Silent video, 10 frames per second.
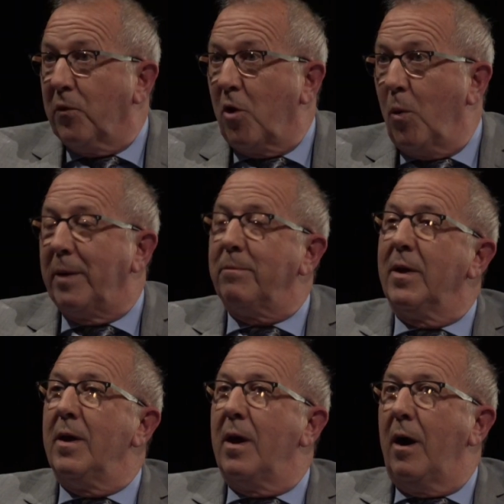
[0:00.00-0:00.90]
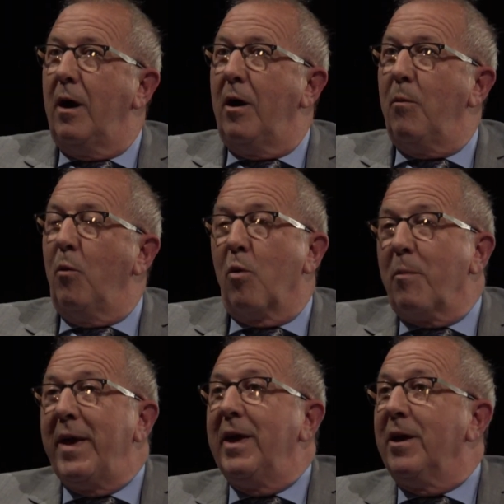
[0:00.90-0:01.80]
go in. We're
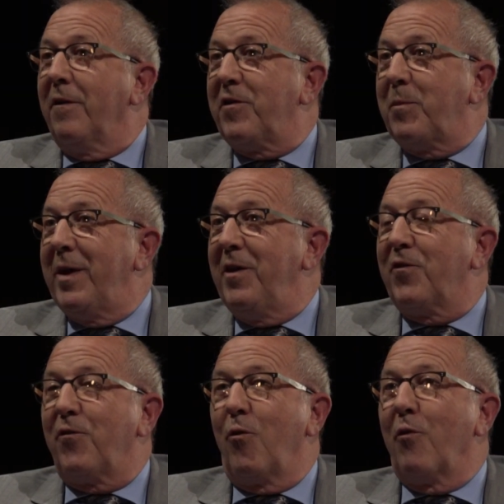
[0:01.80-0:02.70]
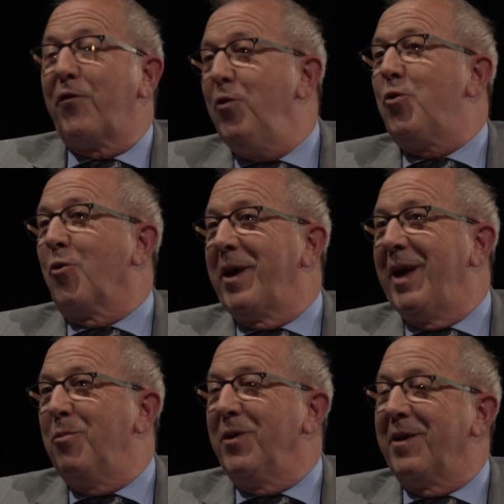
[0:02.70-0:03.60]
making enough space for future
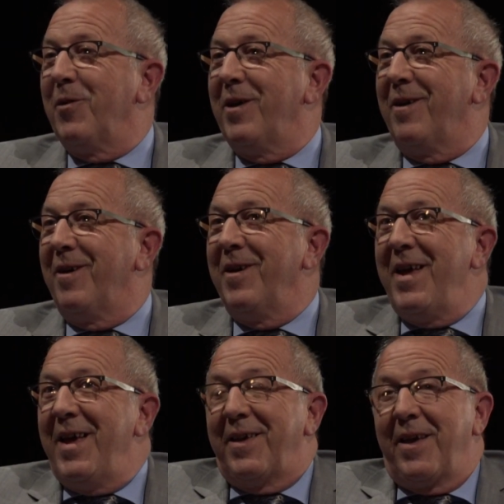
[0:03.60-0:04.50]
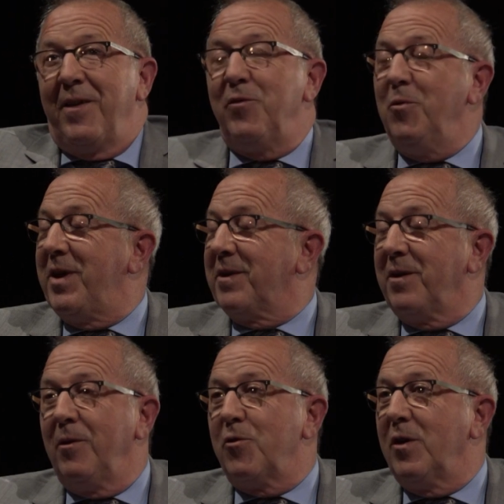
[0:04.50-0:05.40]
cabling in case new
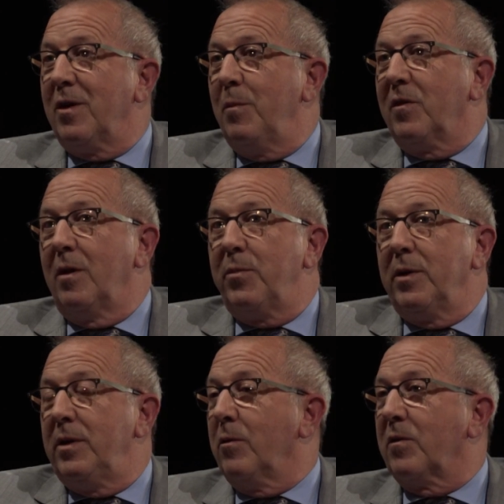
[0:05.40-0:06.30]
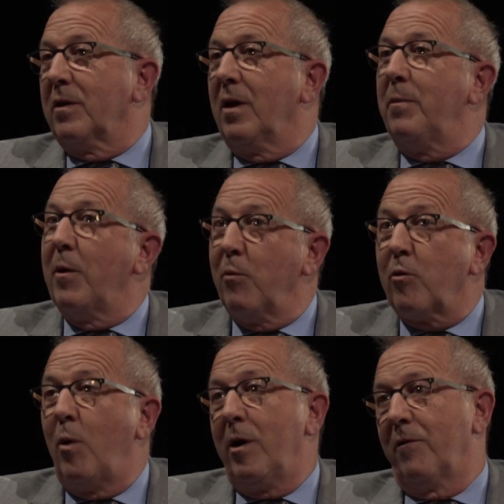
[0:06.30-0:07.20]
technology comes up in years to come that
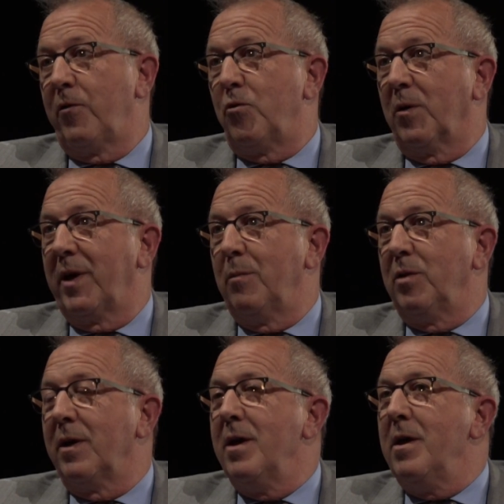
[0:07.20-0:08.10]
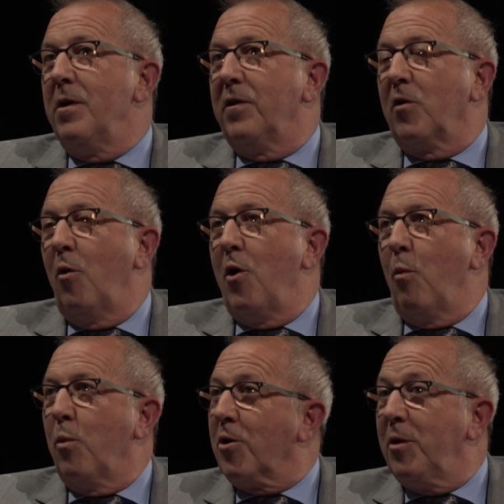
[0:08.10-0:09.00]
require future cabling. So
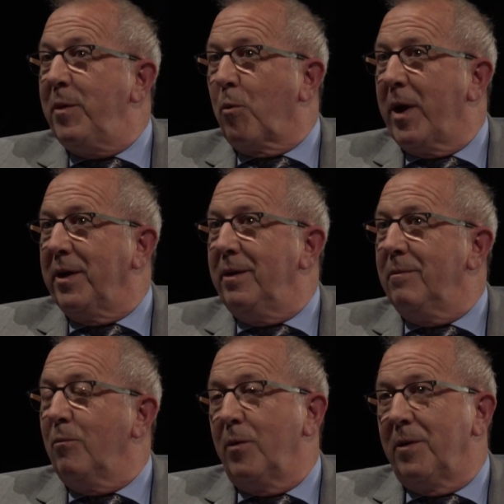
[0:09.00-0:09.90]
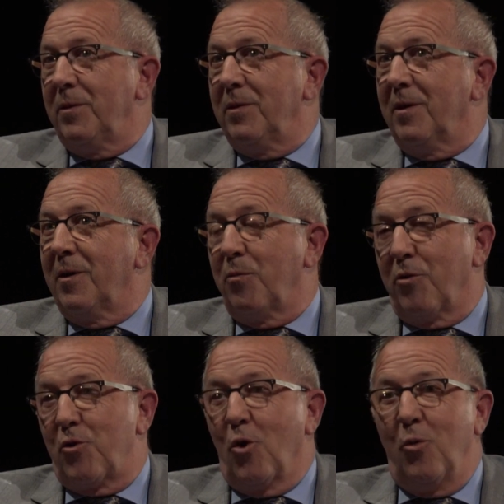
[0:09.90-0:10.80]
we're going to be ready when the
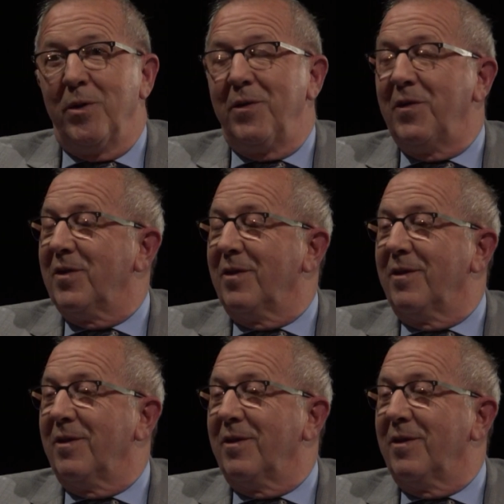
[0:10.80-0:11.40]
bridge opens